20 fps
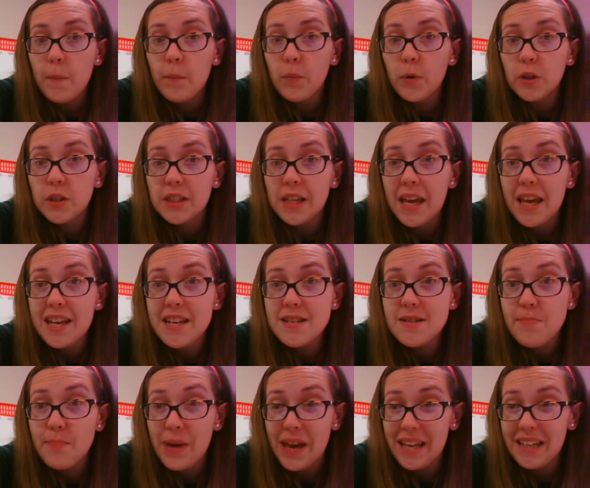pretend
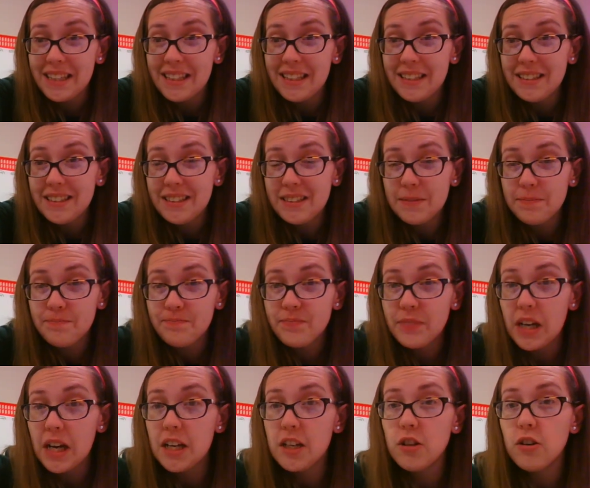pennies
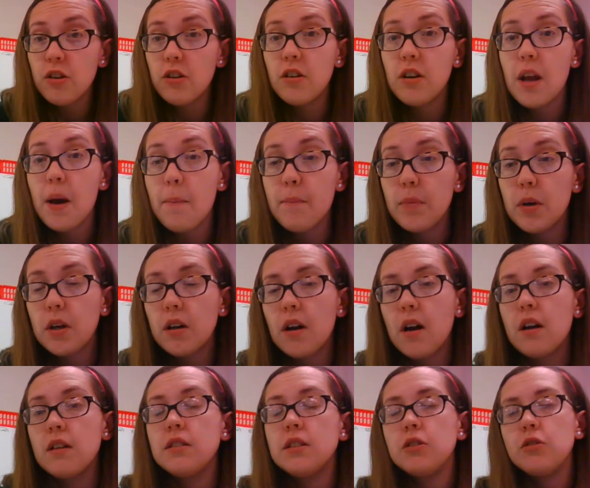and your number
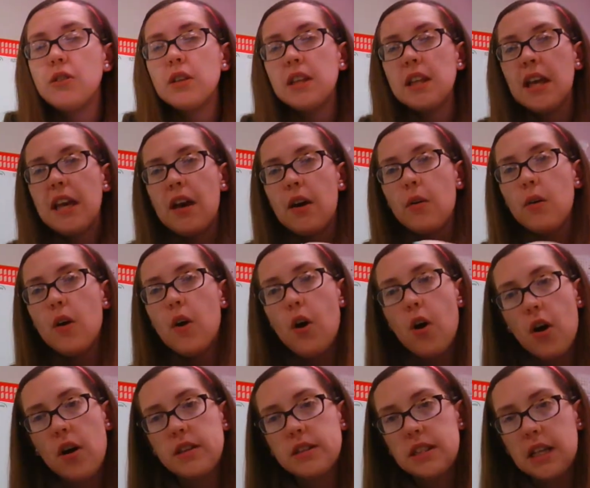cards, and you can lay out
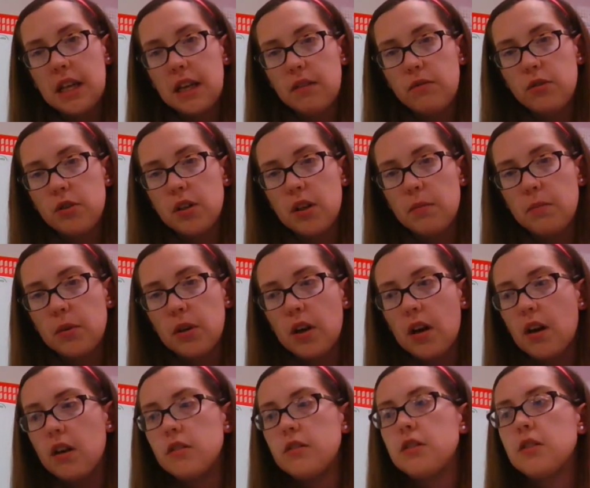all 10 of your number
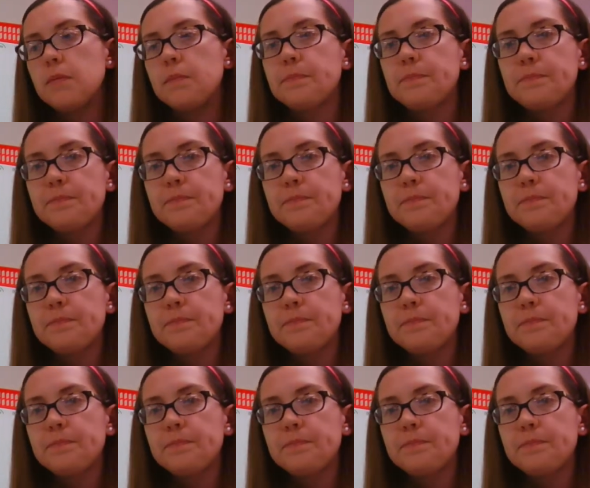cards,